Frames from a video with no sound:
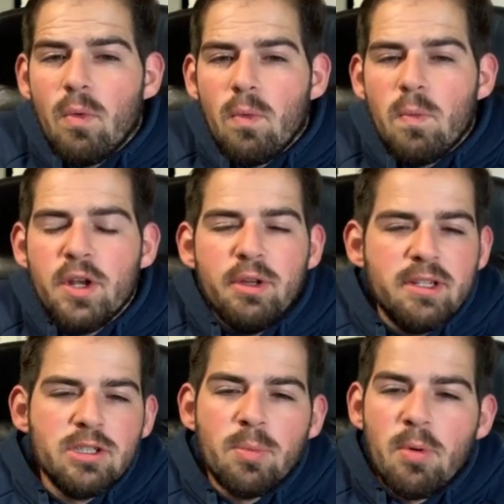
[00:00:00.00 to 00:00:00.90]
When you
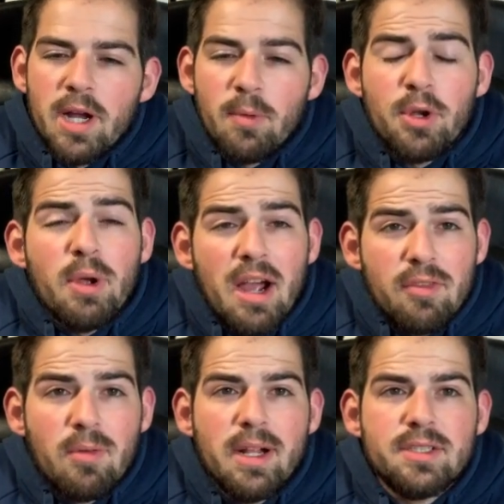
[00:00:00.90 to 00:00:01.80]
get to a point where you have
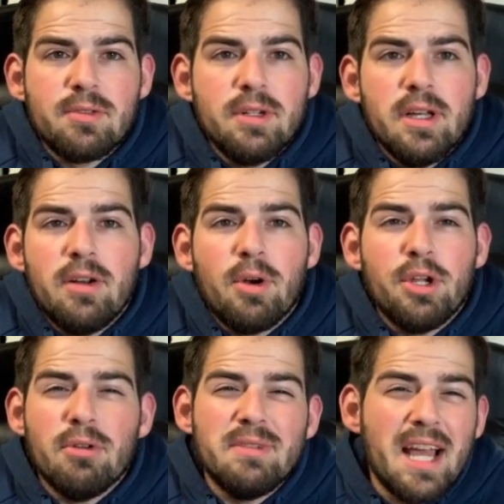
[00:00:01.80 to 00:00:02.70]
the raid store done, or
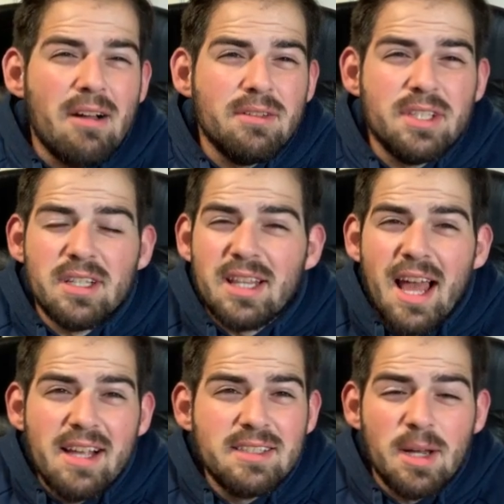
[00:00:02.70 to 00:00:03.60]
you're down to the
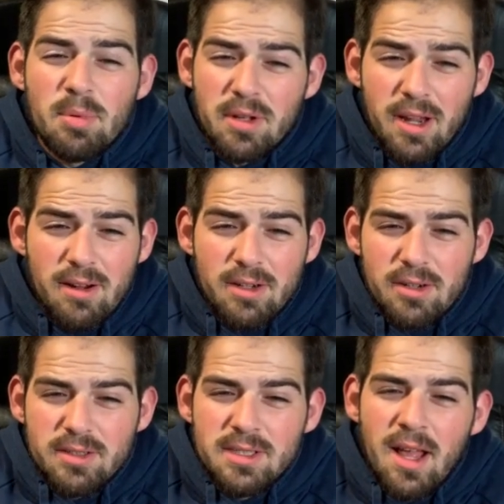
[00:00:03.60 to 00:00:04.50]
last couple of
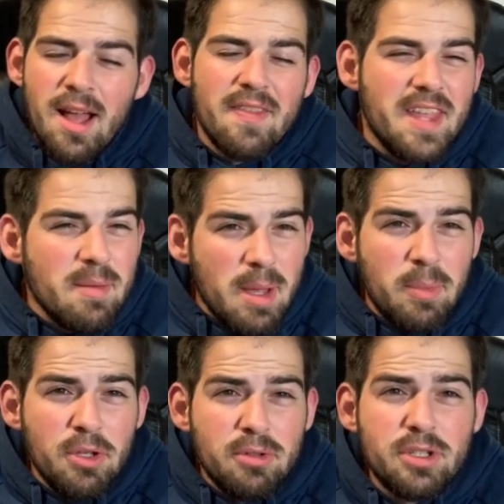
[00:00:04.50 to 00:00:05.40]
characters, then maybe
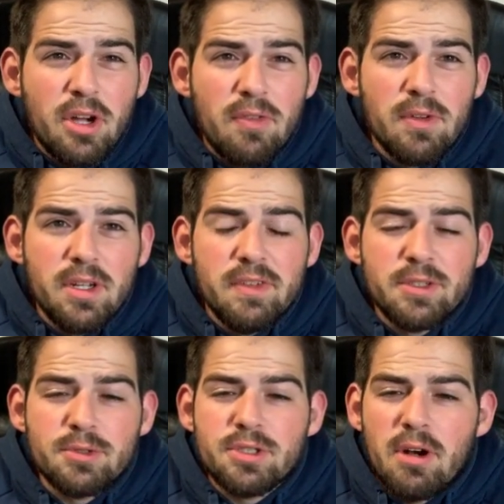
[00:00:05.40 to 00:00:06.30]
you should go for
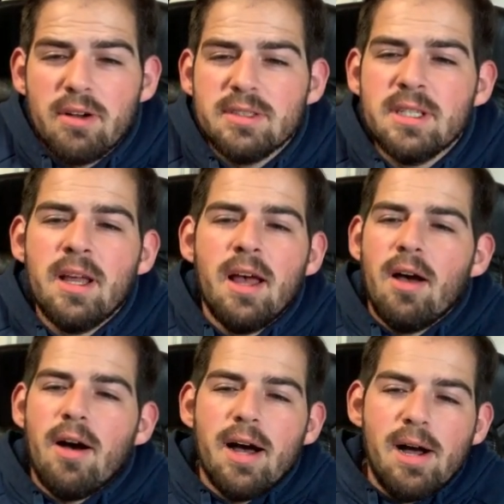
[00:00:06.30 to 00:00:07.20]
individual shards,
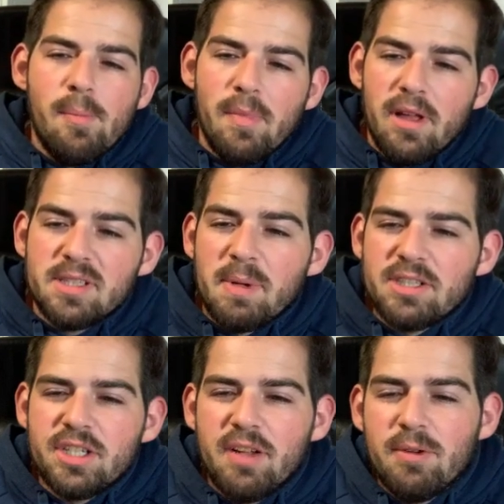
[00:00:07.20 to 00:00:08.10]

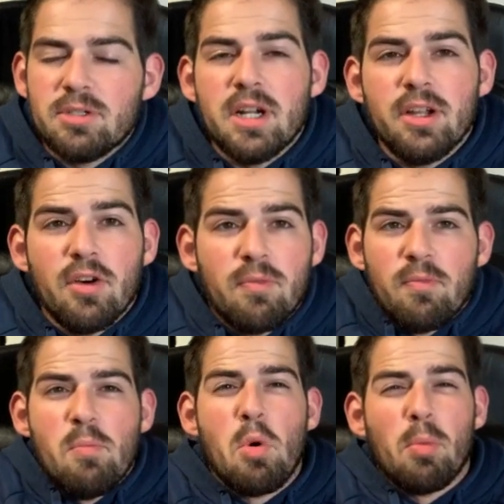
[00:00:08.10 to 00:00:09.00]
especially if you're trying to go
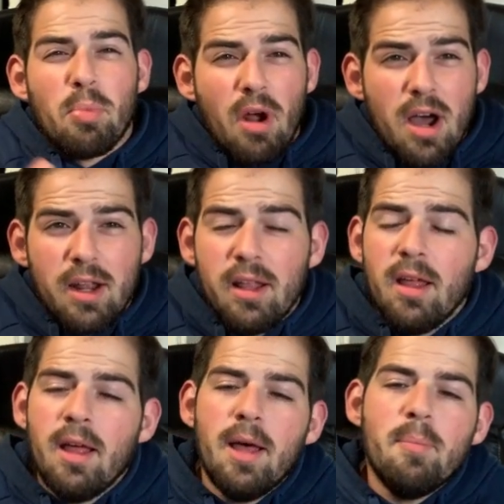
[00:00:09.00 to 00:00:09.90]
more broad.
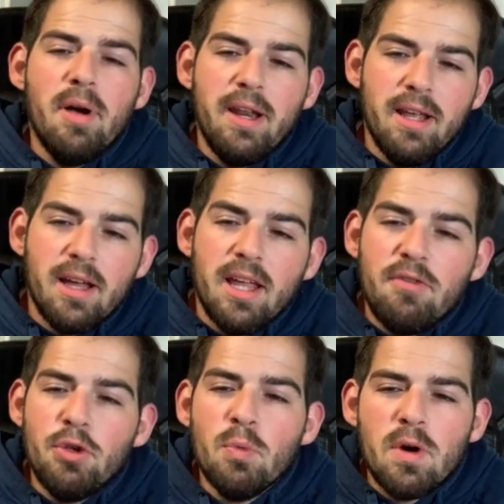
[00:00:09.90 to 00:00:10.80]
But
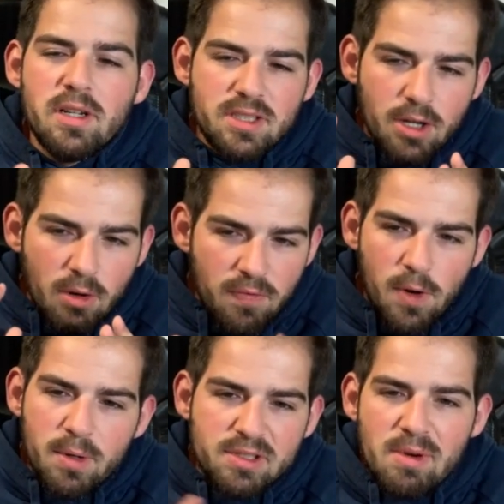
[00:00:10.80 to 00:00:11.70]
if you want to go a
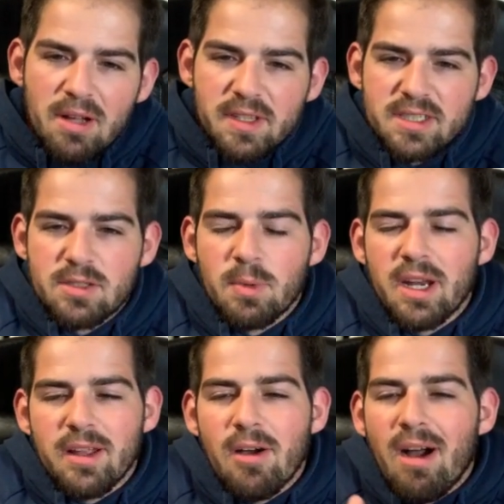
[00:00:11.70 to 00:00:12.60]
focused route, this is the way
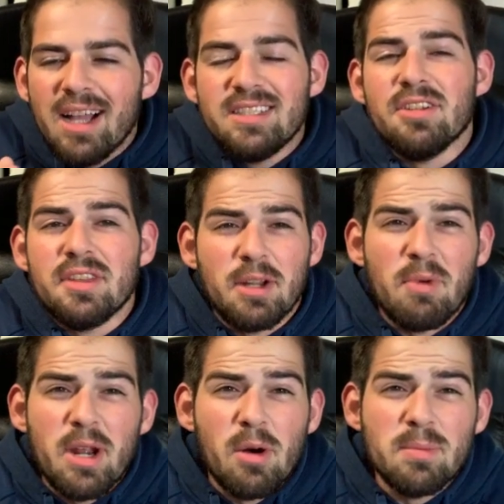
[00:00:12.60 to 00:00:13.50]
to go. I still think
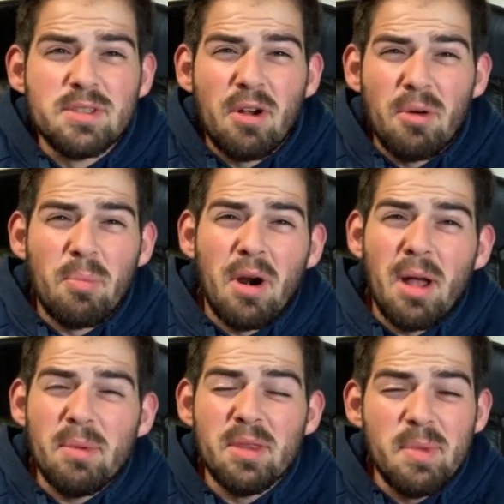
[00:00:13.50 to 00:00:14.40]
raid orbs are
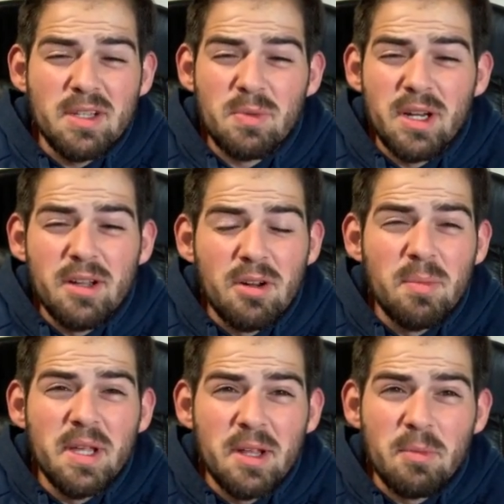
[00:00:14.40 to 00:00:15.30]
probably the best way to go to
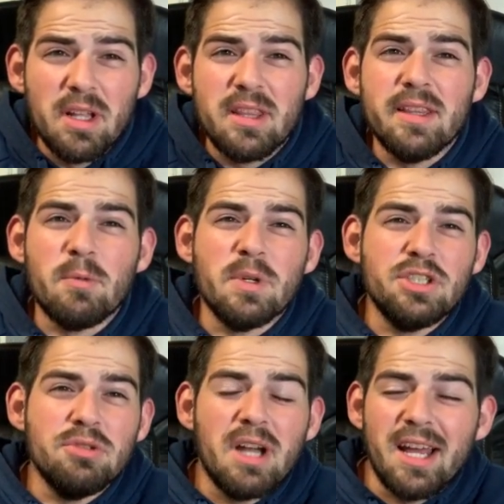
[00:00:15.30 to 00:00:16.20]
begin with, and then
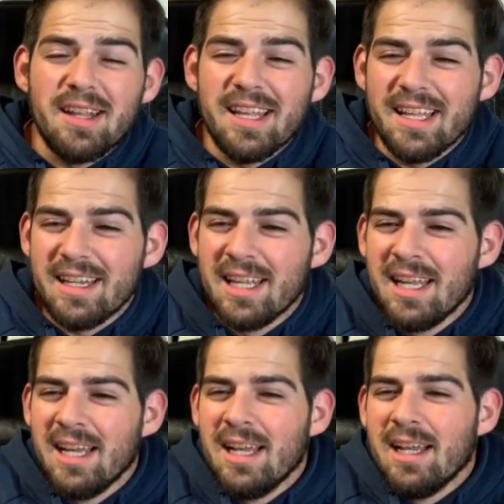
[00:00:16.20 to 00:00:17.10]
once you kind of get
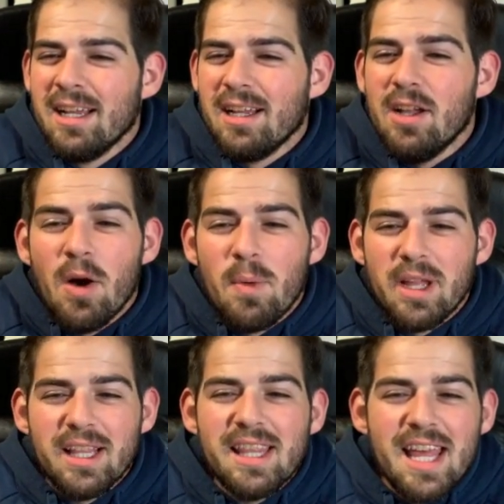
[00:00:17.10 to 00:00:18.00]

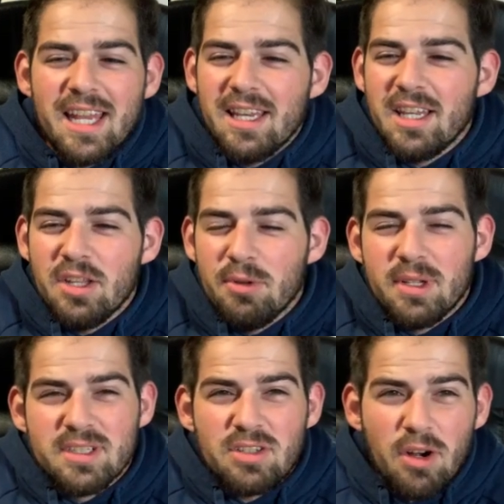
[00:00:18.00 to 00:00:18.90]
going, then you
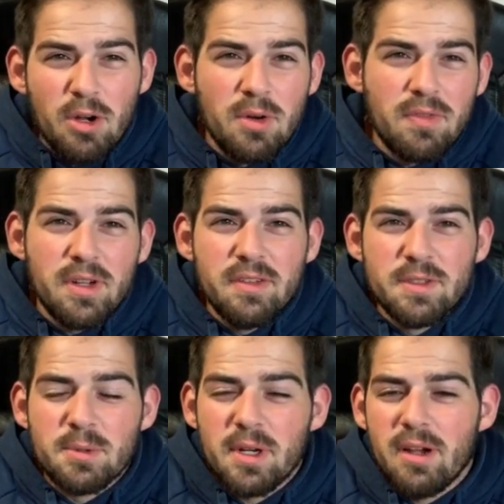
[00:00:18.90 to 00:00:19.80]
can start going for
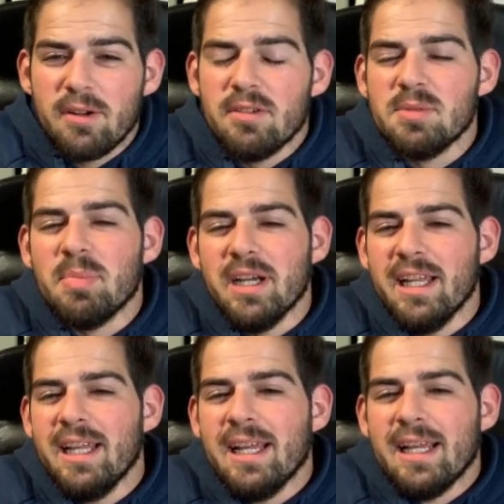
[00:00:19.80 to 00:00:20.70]
individual characters. But
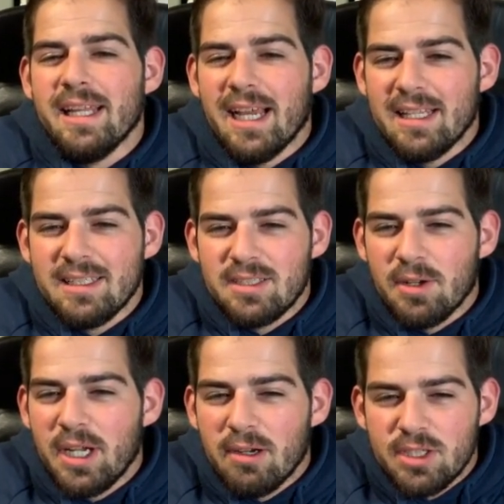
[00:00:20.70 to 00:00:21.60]
yeah, so
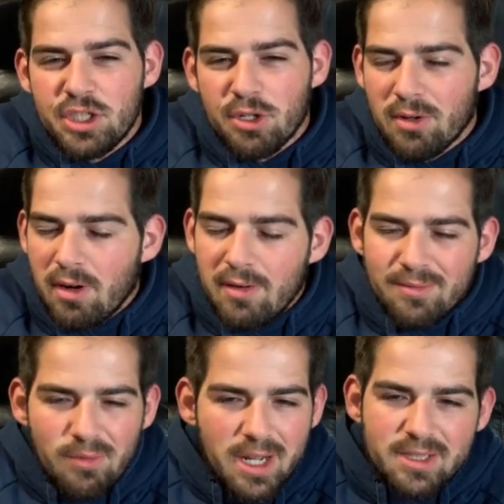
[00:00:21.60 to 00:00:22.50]
here is your
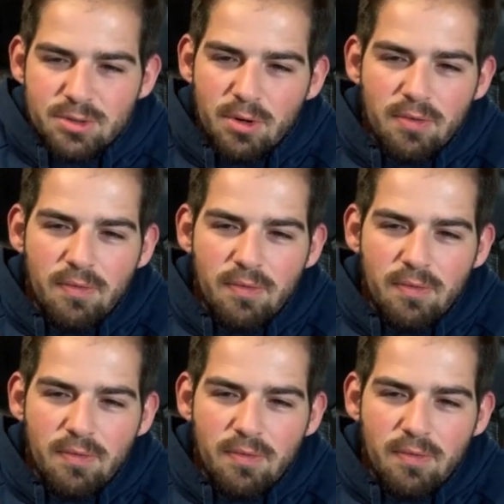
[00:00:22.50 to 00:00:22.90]
raid store